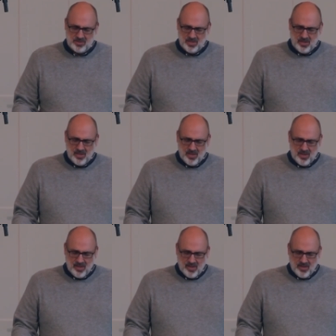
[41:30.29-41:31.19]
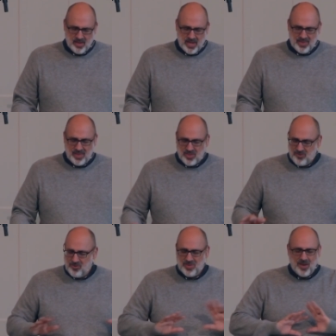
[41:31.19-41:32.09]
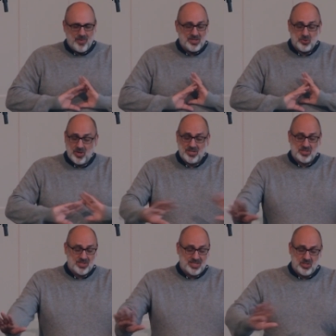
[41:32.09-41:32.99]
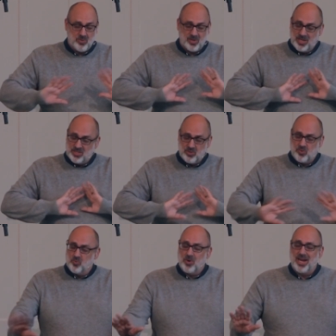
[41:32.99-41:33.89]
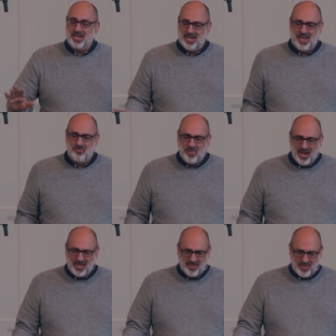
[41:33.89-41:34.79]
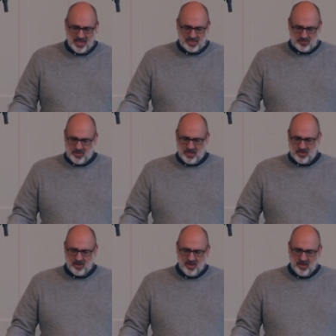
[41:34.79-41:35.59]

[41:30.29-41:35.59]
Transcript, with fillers: And that through that, we trust that you are going to do great and mighty things, Father.